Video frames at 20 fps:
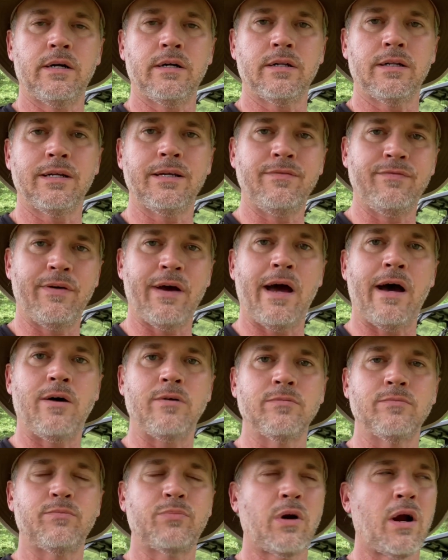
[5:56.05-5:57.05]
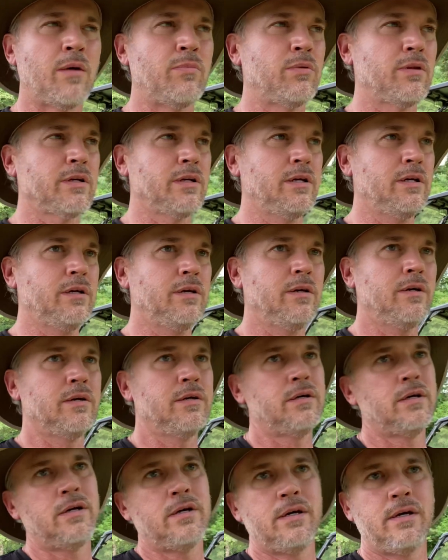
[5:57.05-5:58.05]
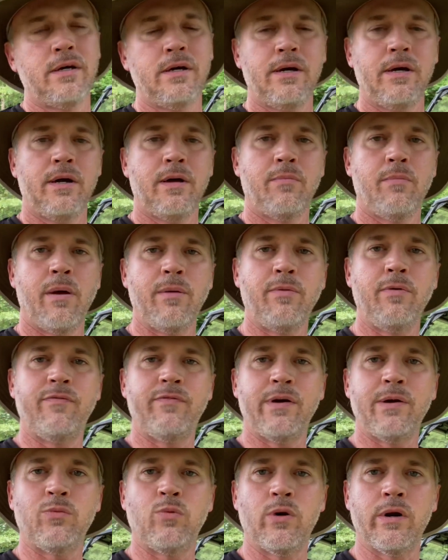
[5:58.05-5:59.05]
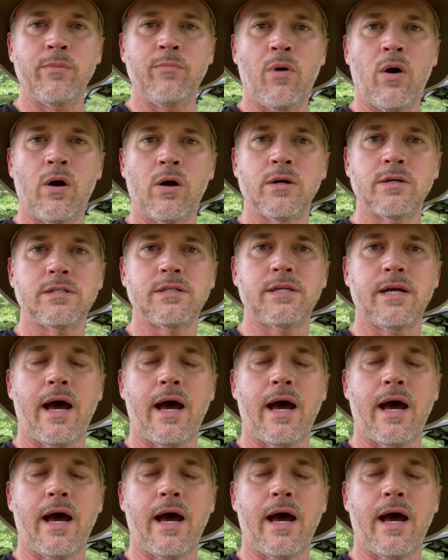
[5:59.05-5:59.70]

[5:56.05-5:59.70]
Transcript: leaf out, probably maybe February, March,